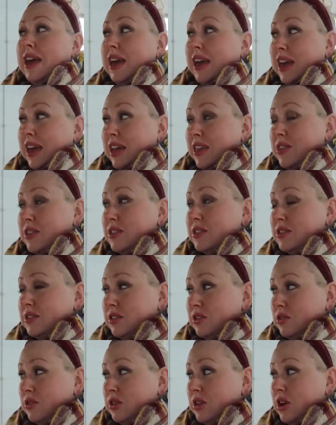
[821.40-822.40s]
And this
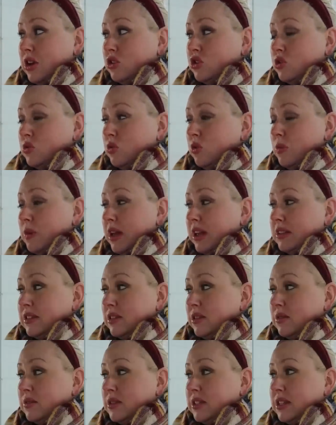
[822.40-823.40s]
little laundry room has
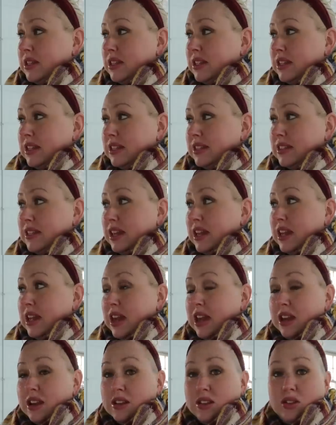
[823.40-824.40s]
a utility
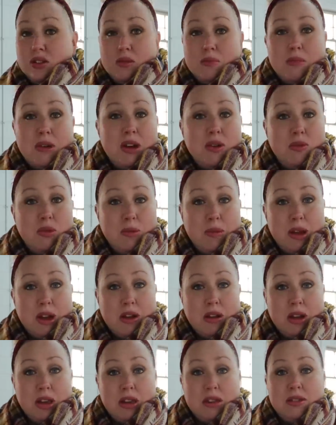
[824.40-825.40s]
sink and a little mudroom
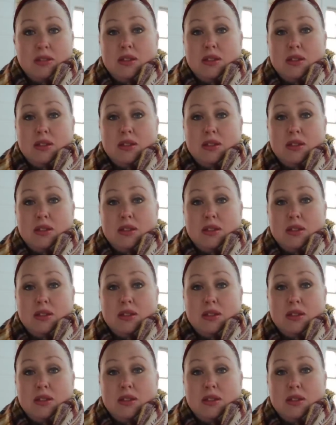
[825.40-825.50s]
area.